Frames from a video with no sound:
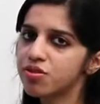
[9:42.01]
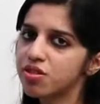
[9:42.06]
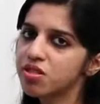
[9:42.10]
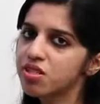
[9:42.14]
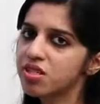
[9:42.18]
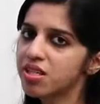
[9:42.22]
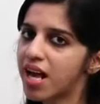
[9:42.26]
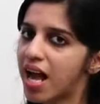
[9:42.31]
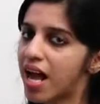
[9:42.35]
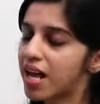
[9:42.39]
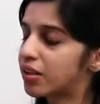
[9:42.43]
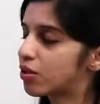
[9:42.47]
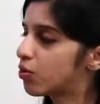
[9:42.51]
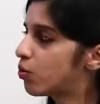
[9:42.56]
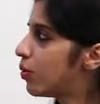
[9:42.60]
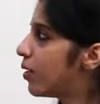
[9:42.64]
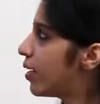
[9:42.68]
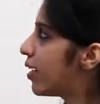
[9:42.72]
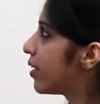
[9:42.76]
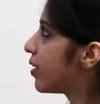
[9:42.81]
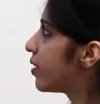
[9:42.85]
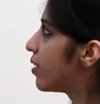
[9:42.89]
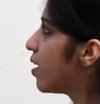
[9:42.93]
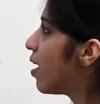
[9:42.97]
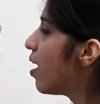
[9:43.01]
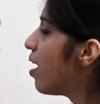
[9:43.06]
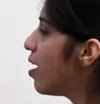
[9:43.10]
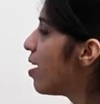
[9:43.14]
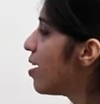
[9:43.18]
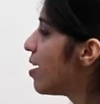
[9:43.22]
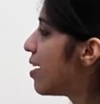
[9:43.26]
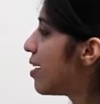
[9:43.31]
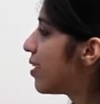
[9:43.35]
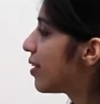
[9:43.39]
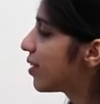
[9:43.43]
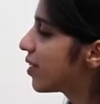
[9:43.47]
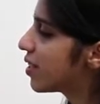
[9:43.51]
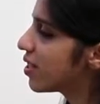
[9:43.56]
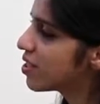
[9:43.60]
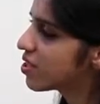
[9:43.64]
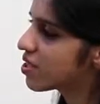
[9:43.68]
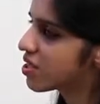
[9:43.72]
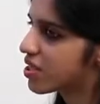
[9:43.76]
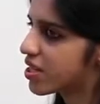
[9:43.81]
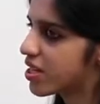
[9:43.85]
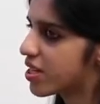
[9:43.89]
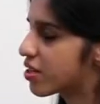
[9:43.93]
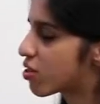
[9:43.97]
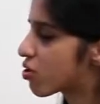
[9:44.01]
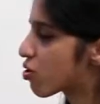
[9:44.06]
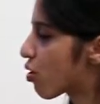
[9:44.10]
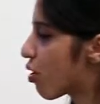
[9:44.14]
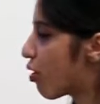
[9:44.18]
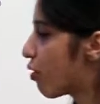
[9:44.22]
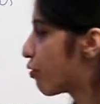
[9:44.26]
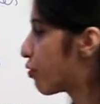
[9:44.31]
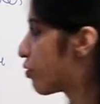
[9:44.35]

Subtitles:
just calculate the T states